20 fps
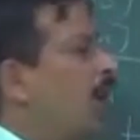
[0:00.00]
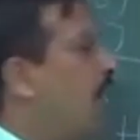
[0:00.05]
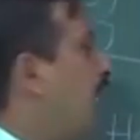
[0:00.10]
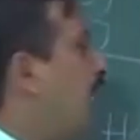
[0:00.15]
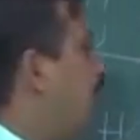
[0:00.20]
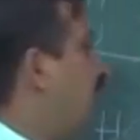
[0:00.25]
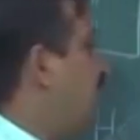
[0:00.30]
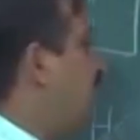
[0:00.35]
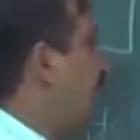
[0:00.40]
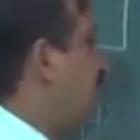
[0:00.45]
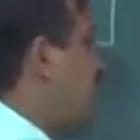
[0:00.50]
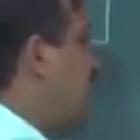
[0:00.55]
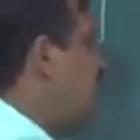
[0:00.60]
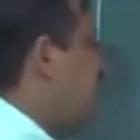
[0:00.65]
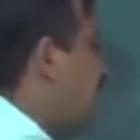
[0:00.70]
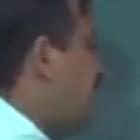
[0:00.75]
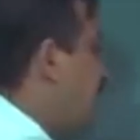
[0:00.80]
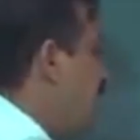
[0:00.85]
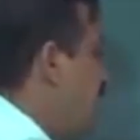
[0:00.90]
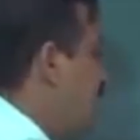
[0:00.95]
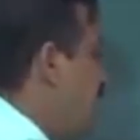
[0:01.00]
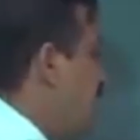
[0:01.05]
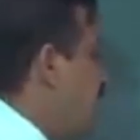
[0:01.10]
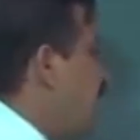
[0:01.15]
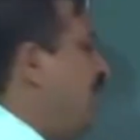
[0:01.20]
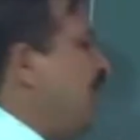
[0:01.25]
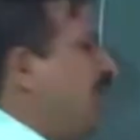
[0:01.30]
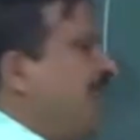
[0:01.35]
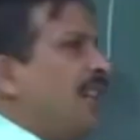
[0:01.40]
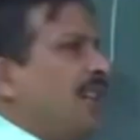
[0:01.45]
I can
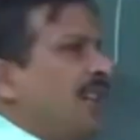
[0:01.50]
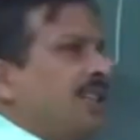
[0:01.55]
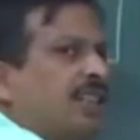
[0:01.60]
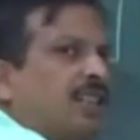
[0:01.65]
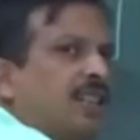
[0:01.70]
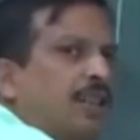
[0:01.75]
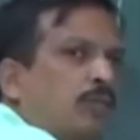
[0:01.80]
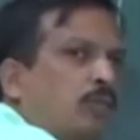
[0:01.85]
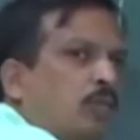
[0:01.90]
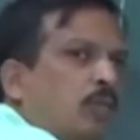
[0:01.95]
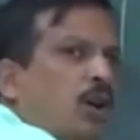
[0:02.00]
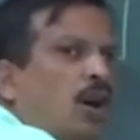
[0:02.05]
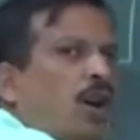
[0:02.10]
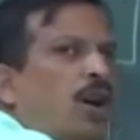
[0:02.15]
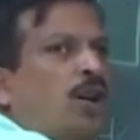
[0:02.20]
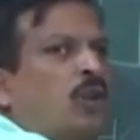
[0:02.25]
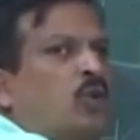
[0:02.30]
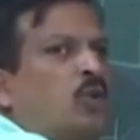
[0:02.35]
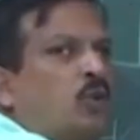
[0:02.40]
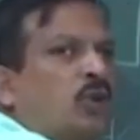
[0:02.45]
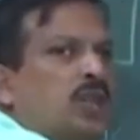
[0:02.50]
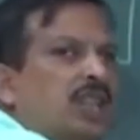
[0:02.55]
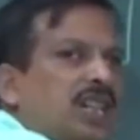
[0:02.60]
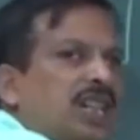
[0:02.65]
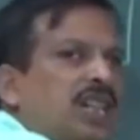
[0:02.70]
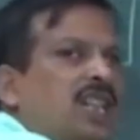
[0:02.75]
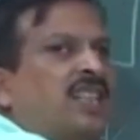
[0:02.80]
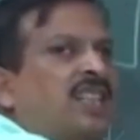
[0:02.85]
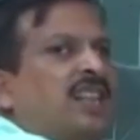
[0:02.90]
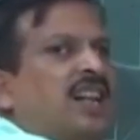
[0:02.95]
assign a symbol to
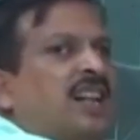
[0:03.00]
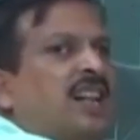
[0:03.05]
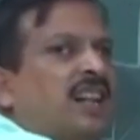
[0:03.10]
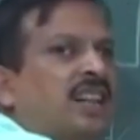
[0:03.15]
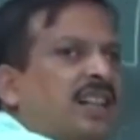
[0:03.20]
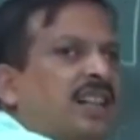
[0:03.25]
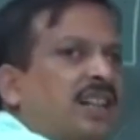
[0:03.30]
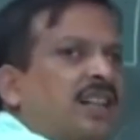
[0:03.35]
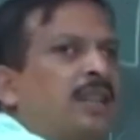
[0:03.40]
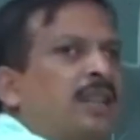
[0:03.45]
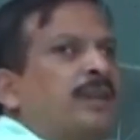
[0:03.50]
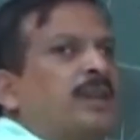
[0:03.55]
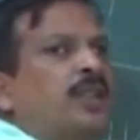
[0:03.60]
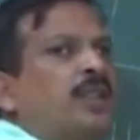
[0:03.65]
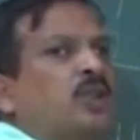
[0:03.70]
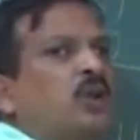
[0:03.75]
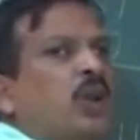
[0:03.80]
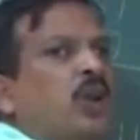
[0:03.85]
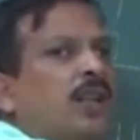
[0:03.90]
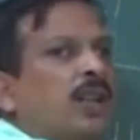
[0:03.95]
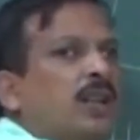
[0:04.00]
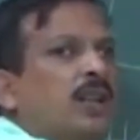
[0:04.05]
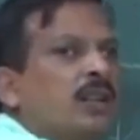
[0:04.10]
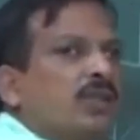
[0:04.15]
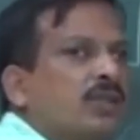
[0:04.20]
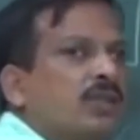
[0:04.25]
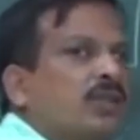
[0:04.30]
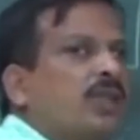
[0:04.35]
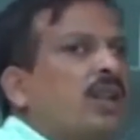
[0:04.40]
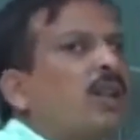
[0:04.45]
each and individual
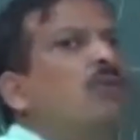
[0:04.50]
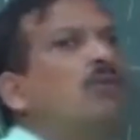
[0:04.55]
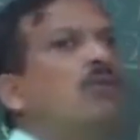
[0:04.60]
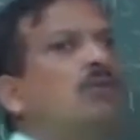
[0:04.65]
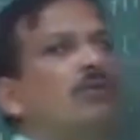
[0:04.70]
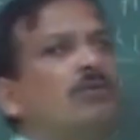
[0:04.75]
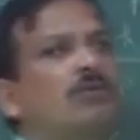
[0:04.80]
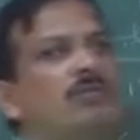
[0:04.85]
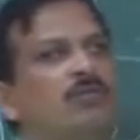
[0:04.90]
sound,